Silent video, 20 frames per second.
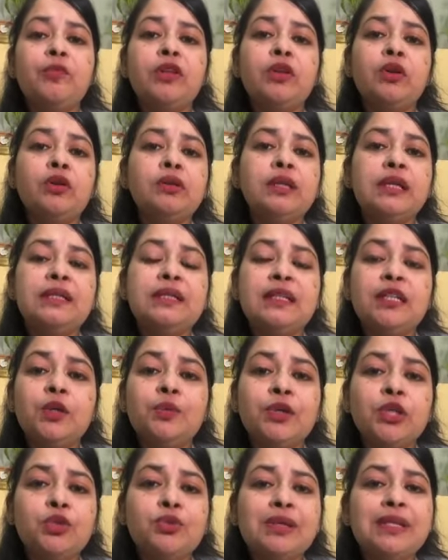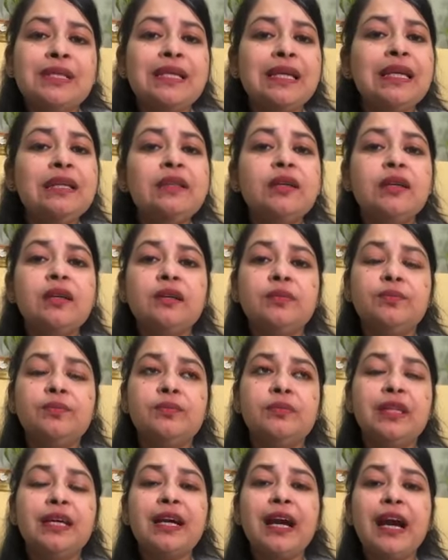you know, these individuals, either
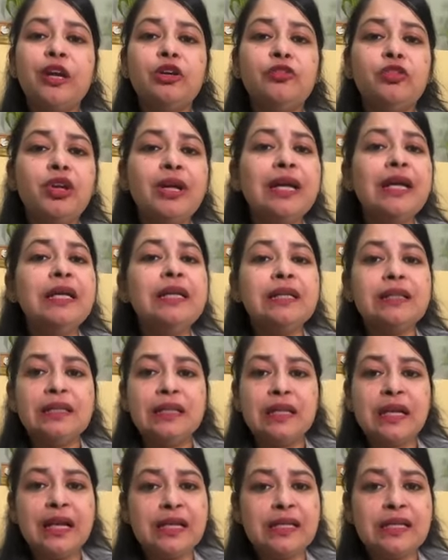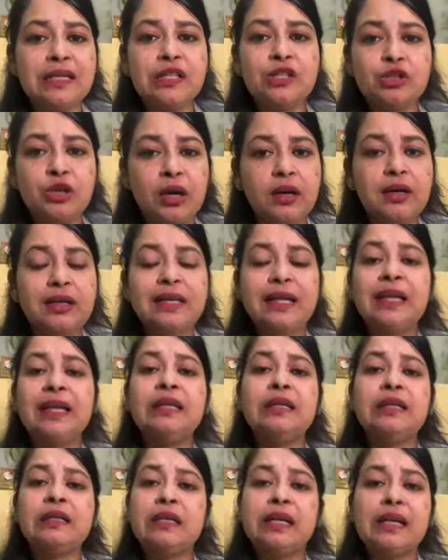they kind of, you know, internalize the struggle, they
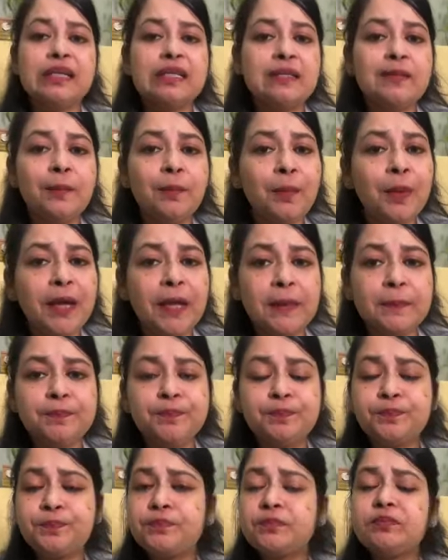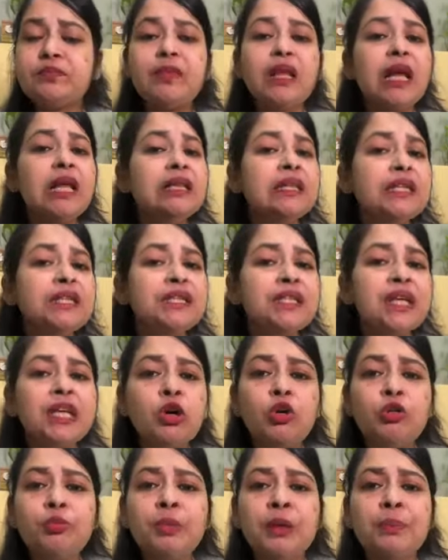internalize the pain, they shut
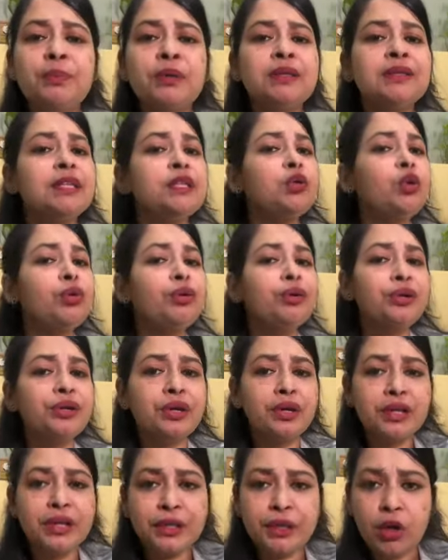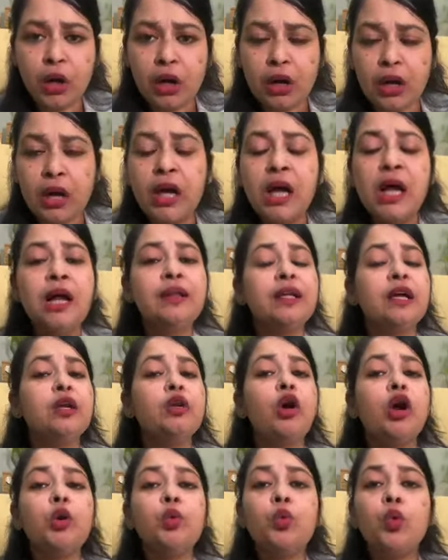out people, they don't really talk, they're
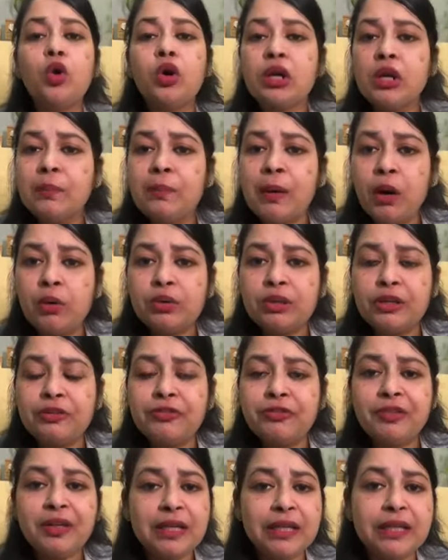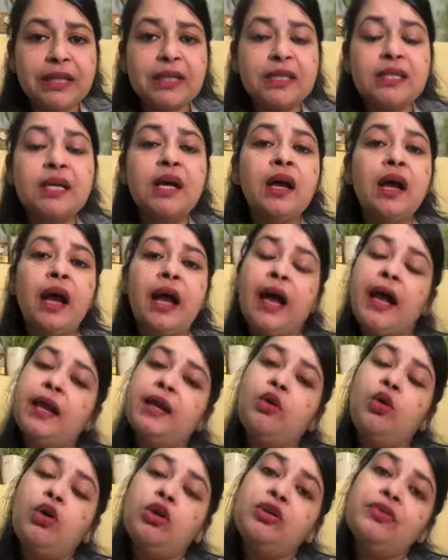not vocal about their feelings,
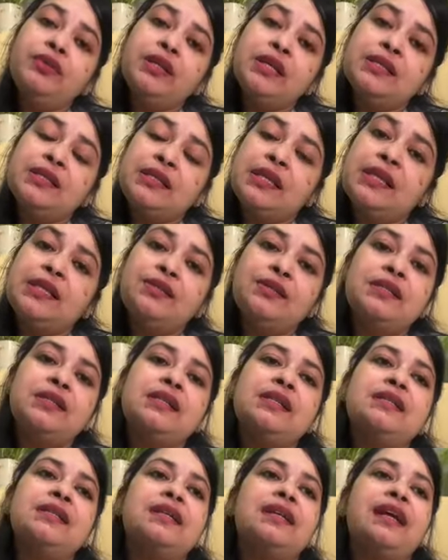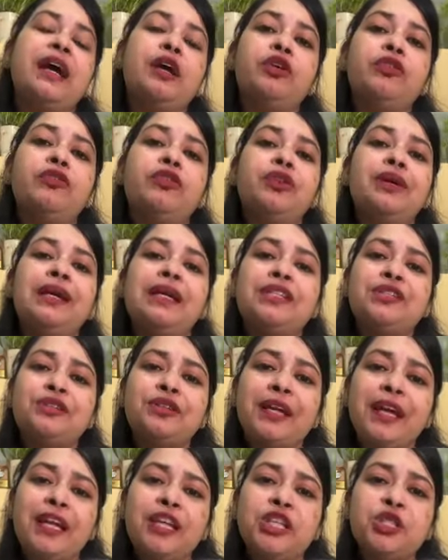and all of these things results in kind of, you know,
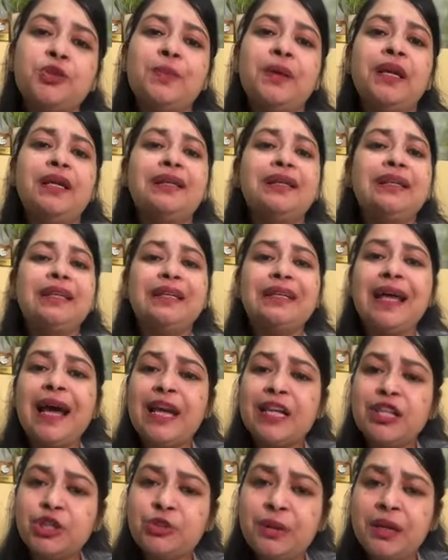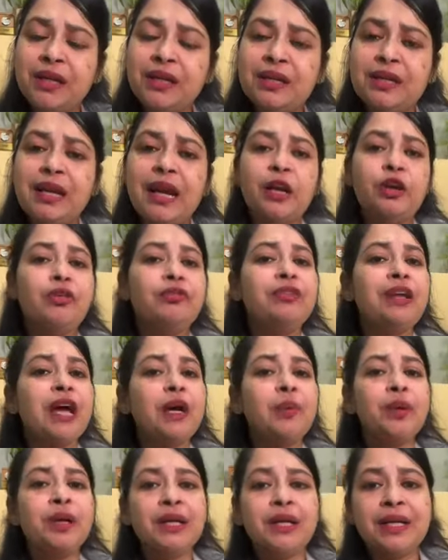estrangement, detachment, kind of
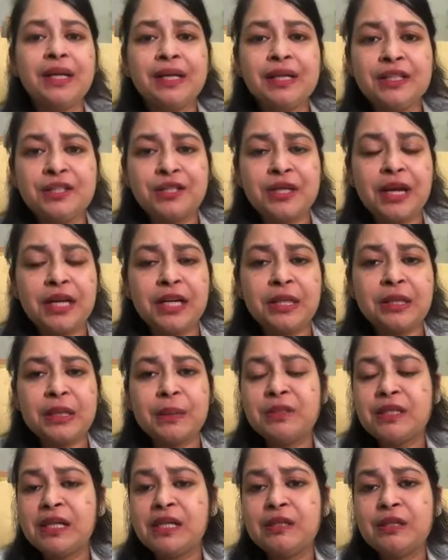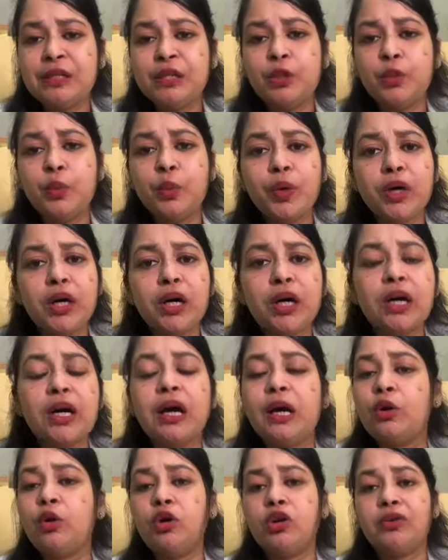diverting and distracting themselves into work
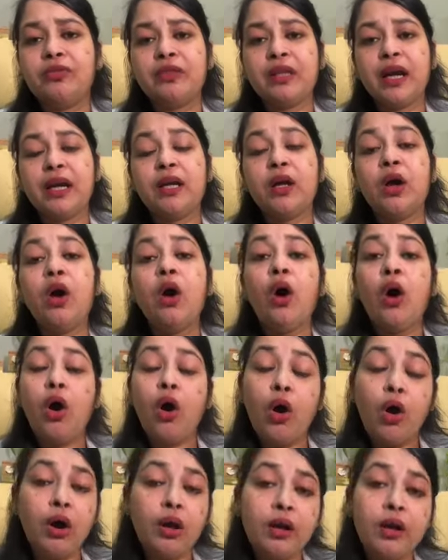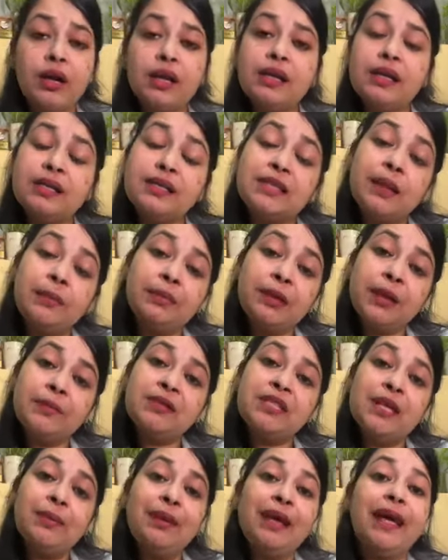and all of that. Or
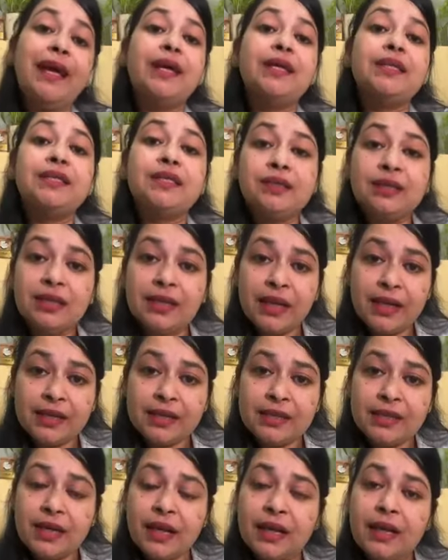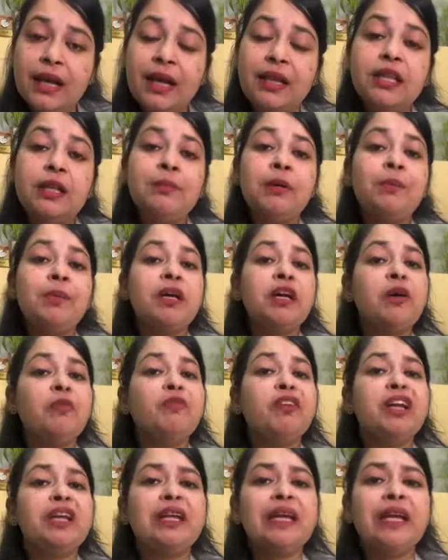sometimes they may externalize that, and they may
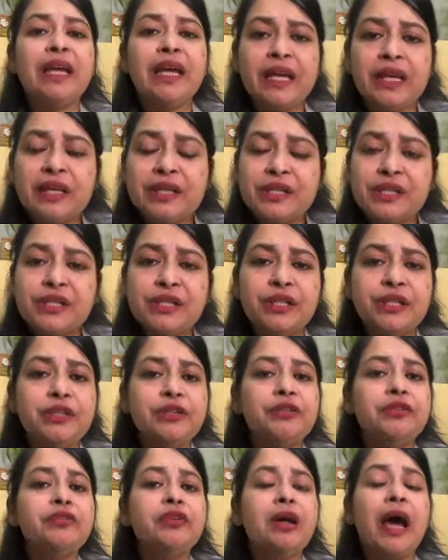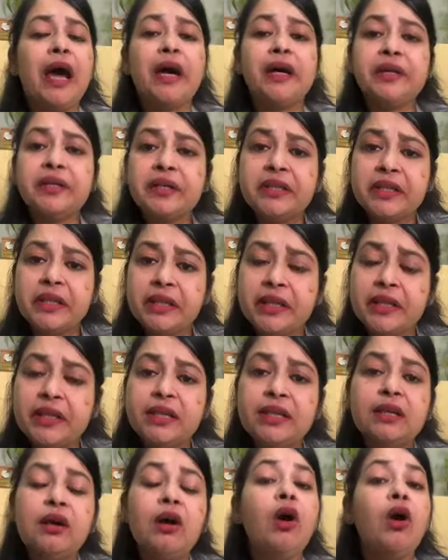become very aggressive,
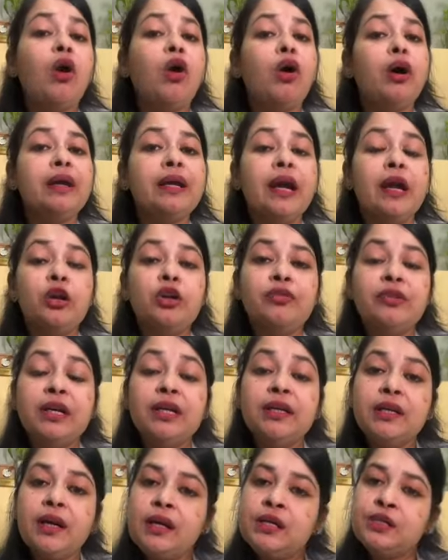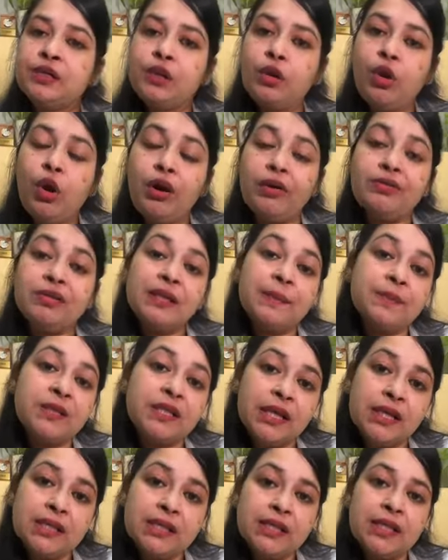arrogant, or kind of indulge in a lot of
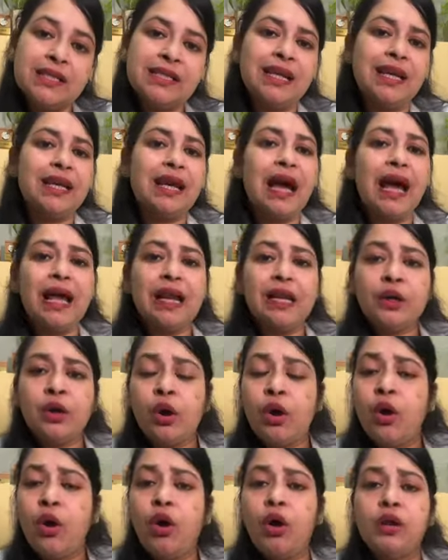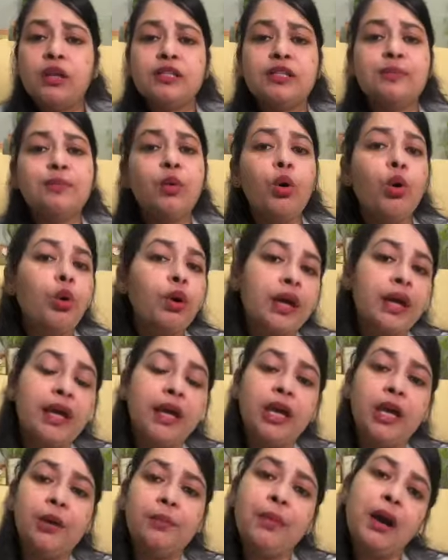substances like alcohol,
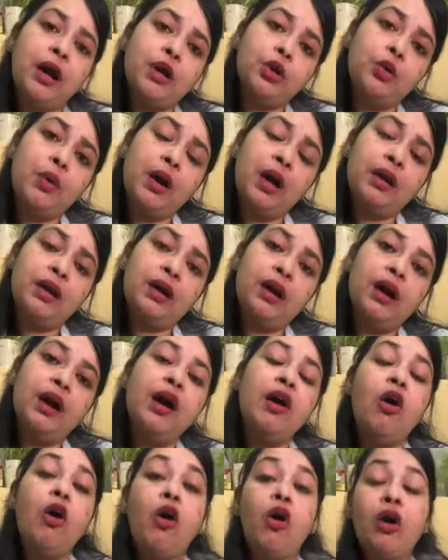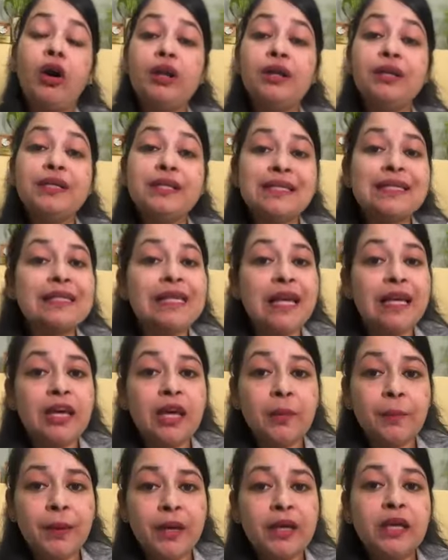smoking, marijuana, or
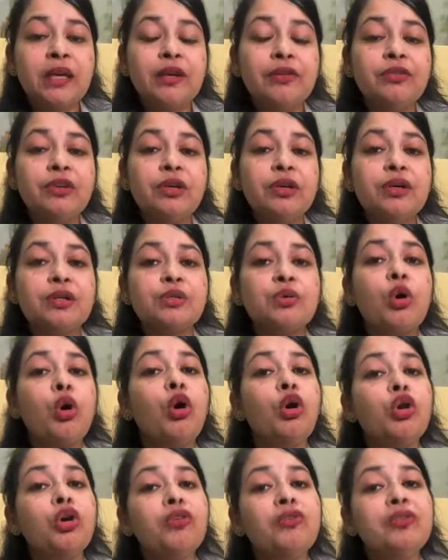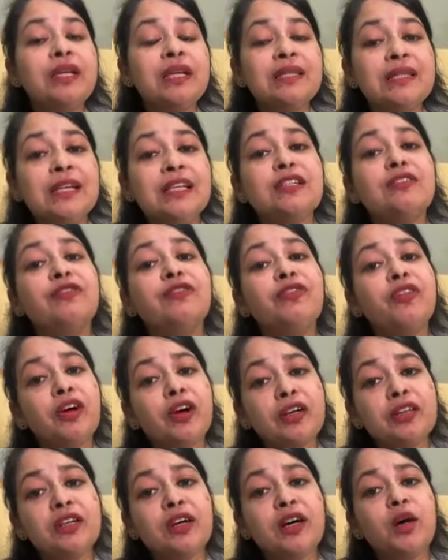risk-taking behaviors. All of these things
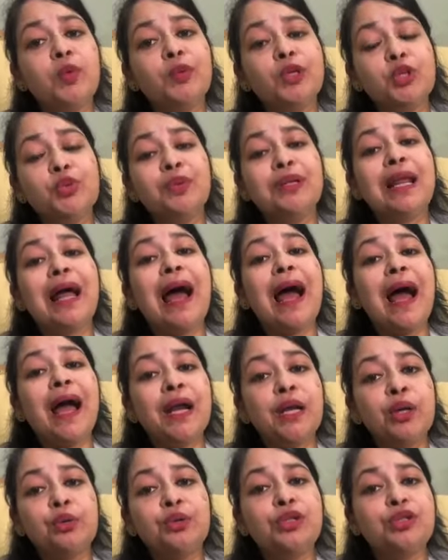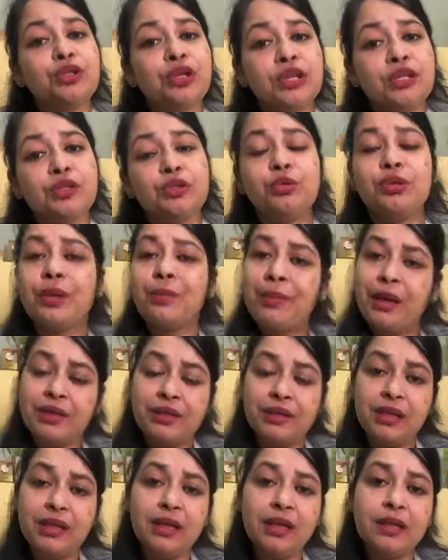further, which will add to the stress to the
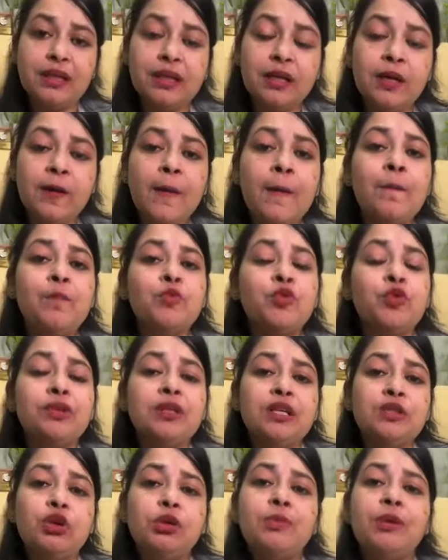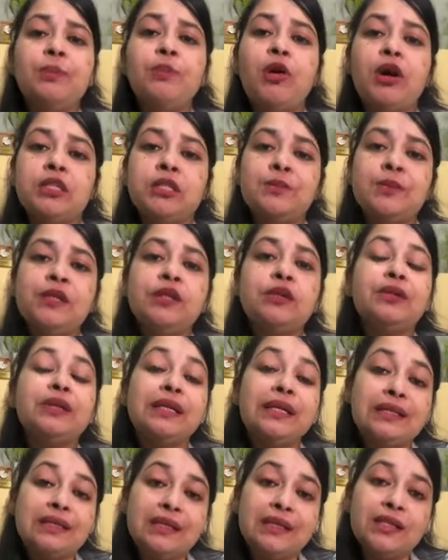mental health. So these could be possible
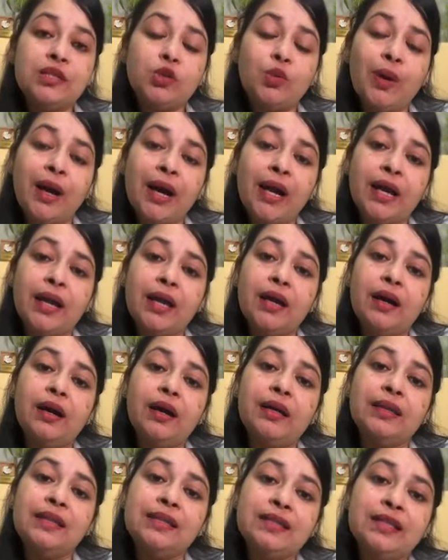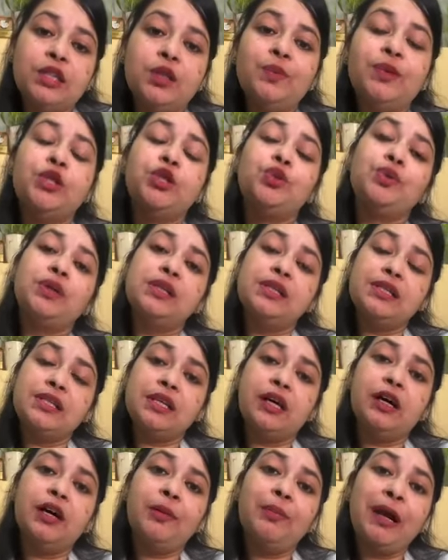reasons why these individuals
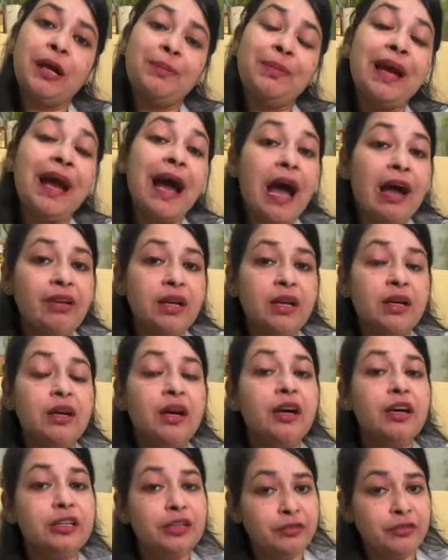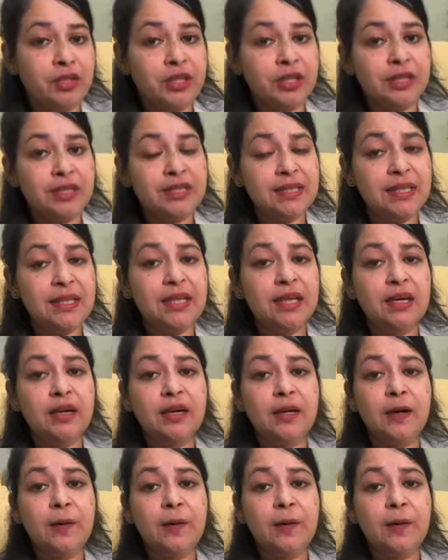might be having difficulty